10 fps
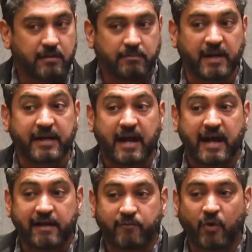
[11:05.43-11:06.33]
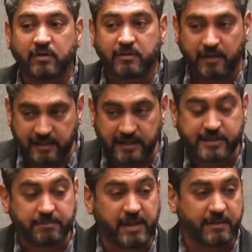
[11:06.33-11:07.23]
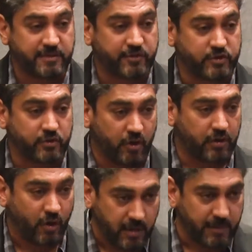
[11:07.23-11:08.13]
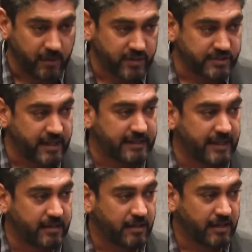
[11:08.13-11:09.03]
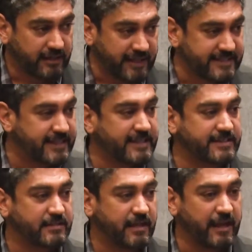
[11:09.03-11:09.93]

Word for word: But I want, at least at BMC, we used to talk a lot about it, saying that these things,